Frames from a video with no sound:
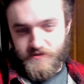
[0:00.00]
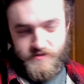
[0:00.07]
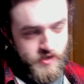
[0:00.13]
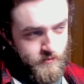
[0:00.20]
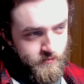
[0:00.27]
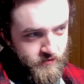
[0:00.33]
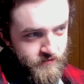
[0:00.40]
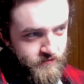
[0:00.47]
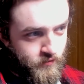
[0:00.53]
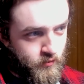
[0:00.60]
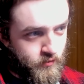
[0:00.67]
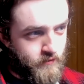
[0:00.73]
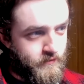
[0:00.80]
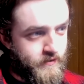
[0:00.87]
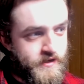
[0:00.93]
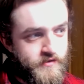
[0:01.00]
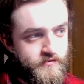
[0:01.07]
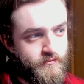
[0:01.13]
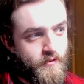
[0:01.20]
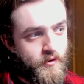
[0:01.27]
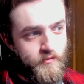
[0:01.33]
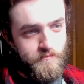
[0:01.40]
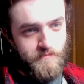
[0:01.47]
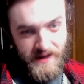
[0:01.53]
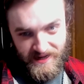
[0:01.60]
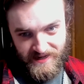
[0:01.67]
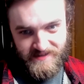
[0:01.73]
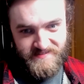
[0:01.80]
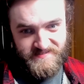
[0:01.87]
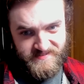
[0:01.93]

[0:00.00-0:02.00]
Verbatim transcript: Thomas Foolery has rolled back into